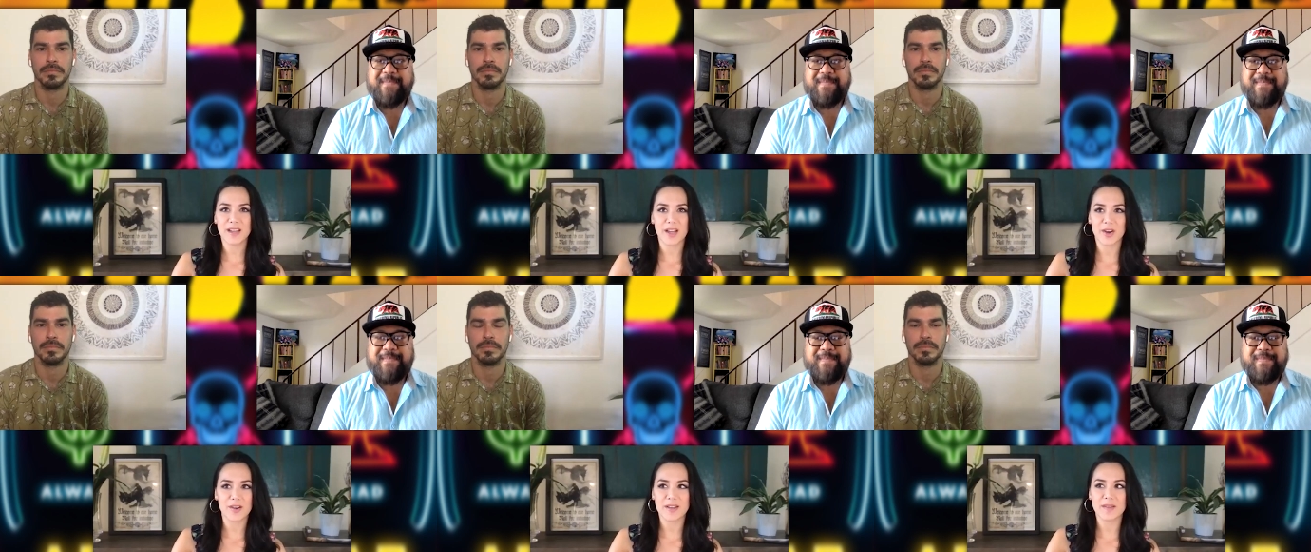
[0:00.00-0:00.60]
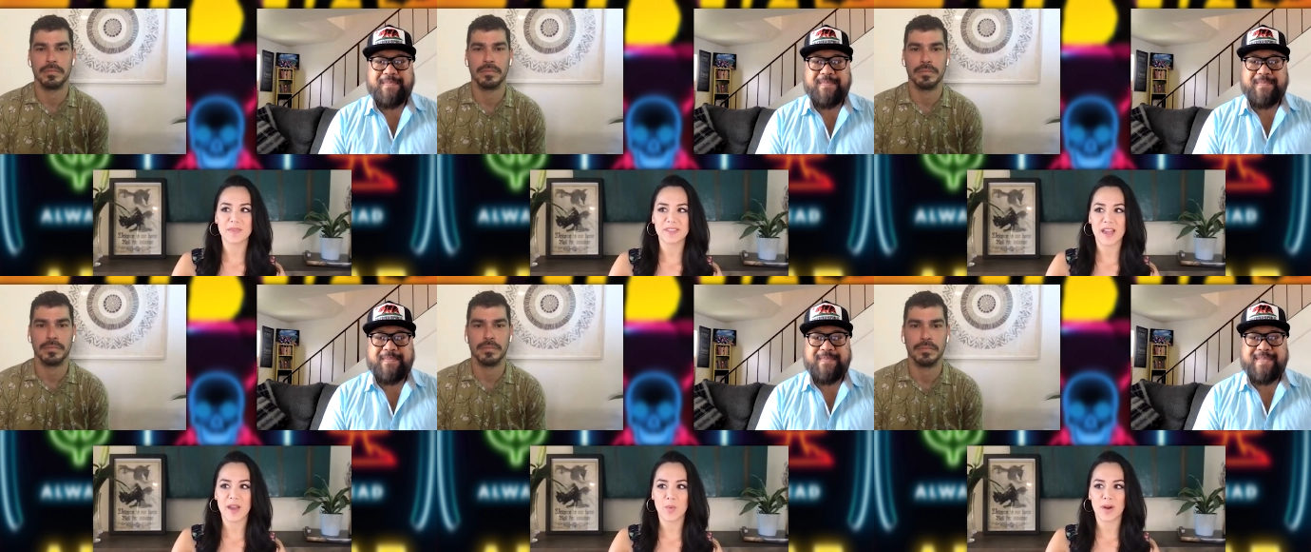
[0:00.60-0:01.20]
Speaker 1: I heard him
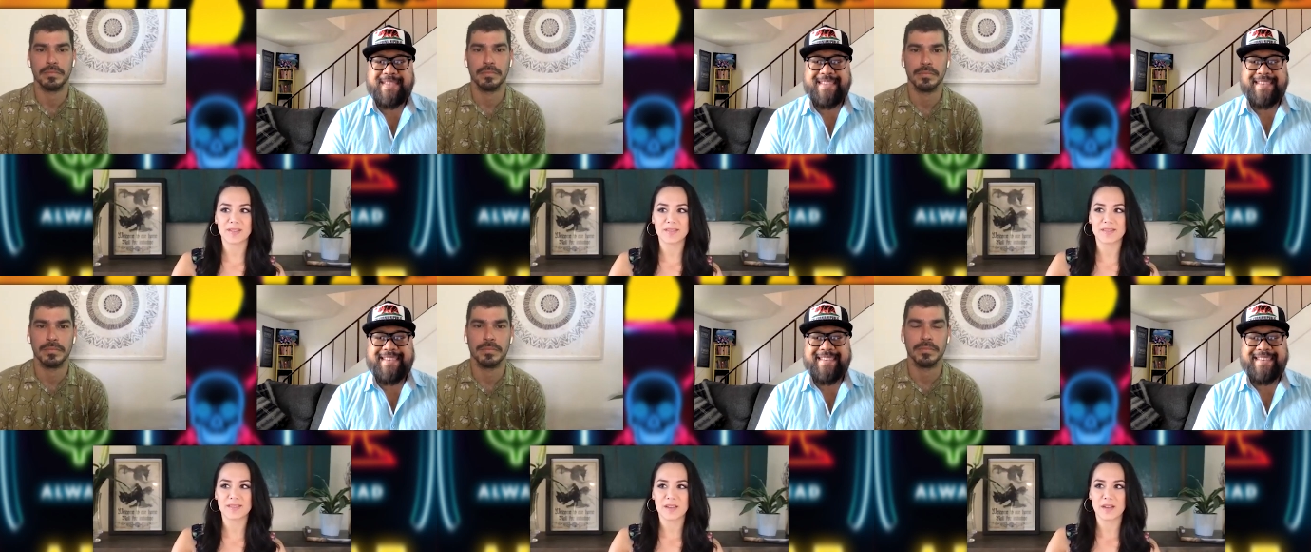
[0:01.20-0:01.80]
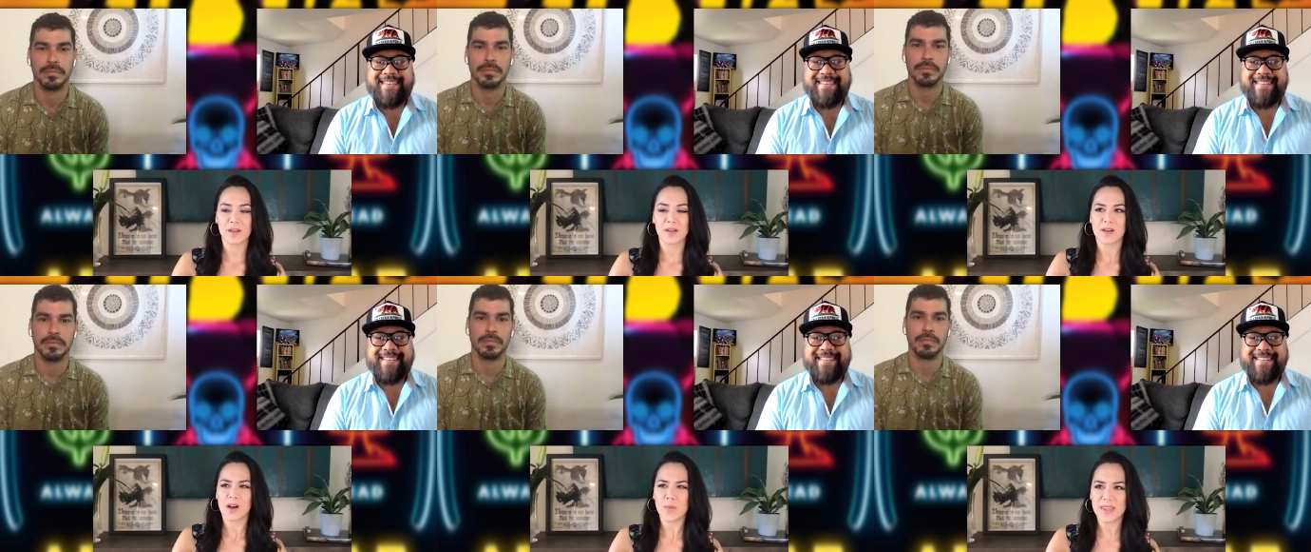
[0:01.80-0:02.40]
say once,
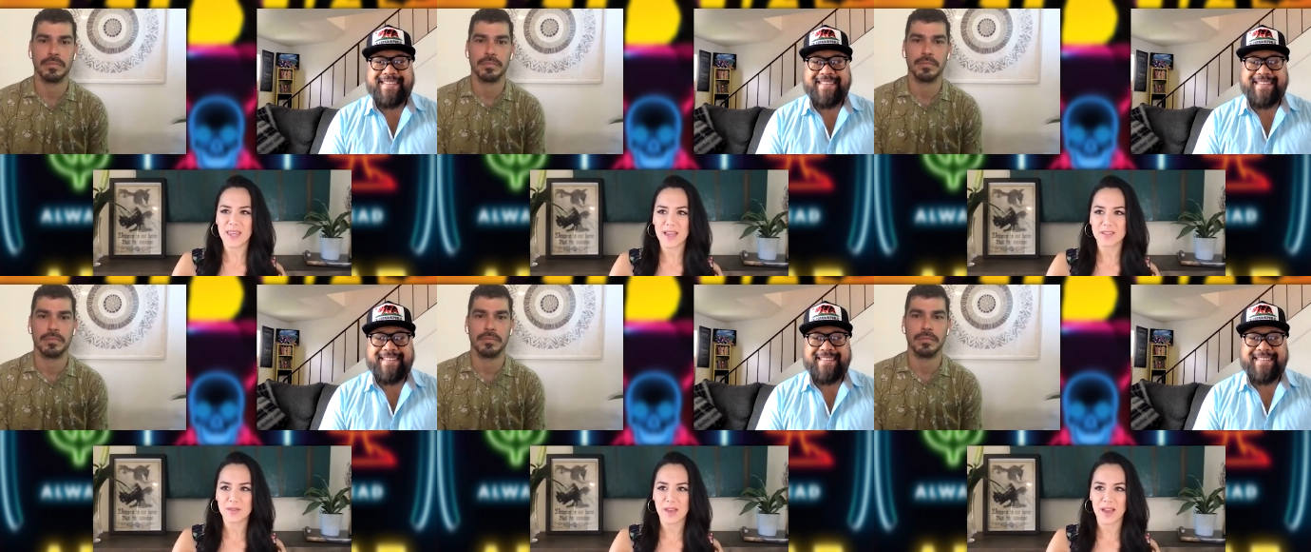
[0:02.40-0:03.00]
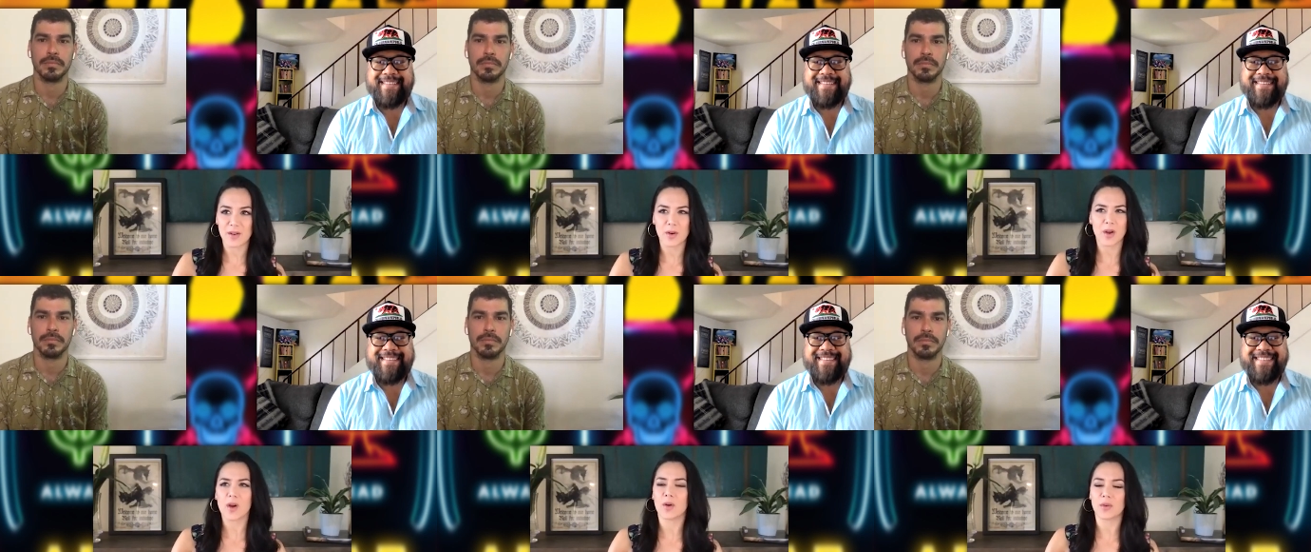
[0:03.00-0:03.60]
oh, we can't do that,
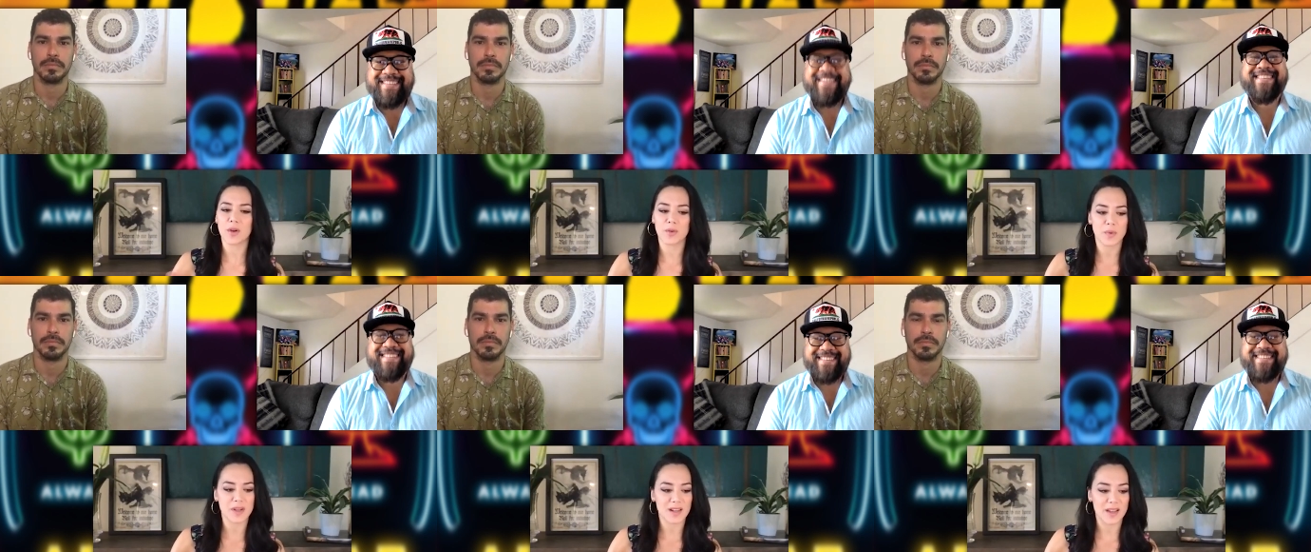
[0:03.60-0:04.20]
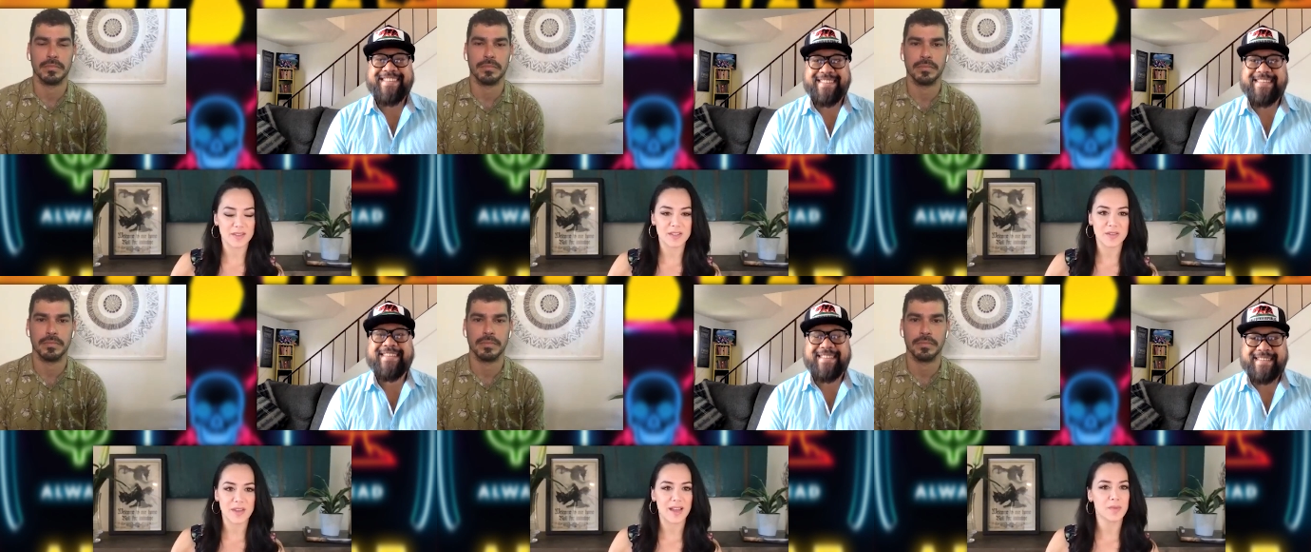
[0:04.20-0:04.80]
or oh, no, we're not allowed to
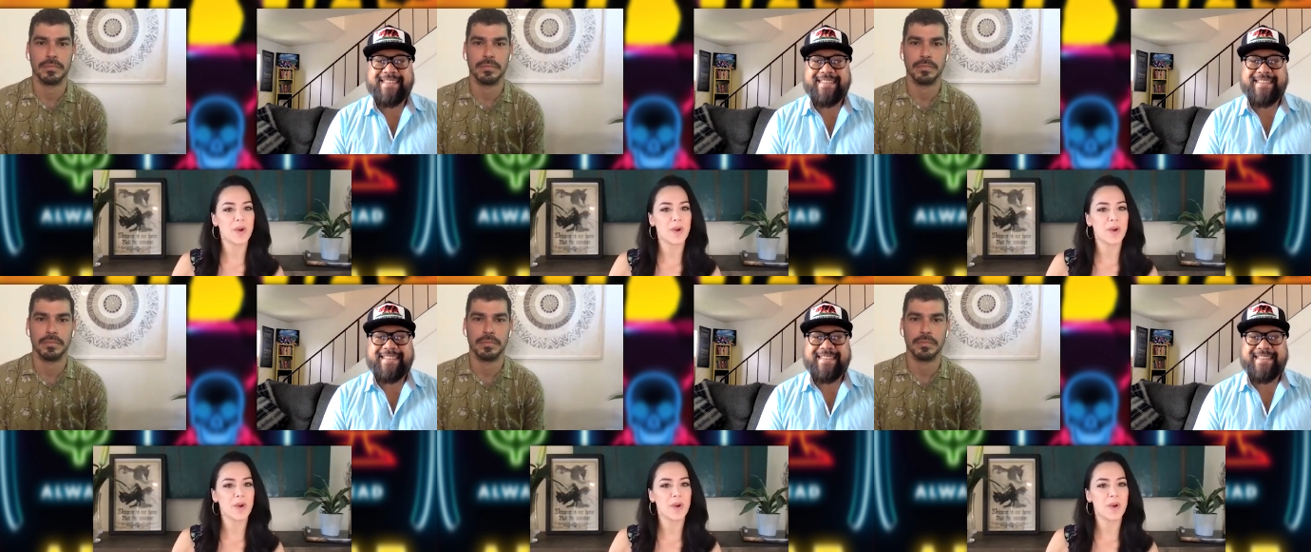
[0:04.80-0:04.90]
do that,